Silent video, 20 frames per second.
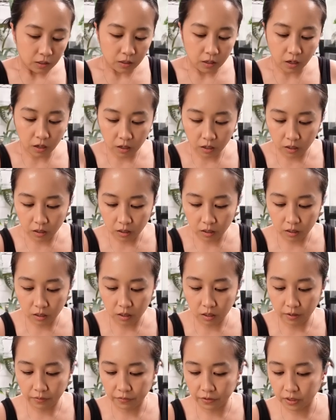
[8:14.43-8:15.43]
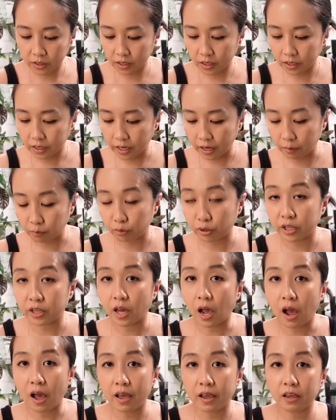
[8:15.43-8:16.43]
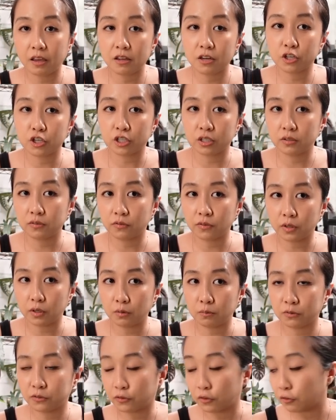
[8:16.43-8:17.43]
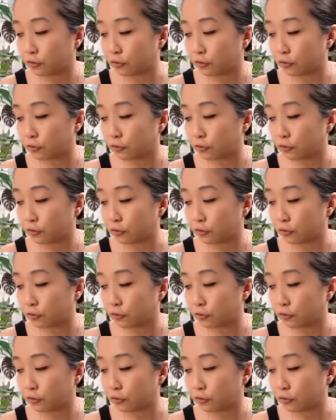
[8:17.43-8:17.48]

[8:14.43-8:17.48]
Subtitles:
I feel like I can't breathe. I just filmed for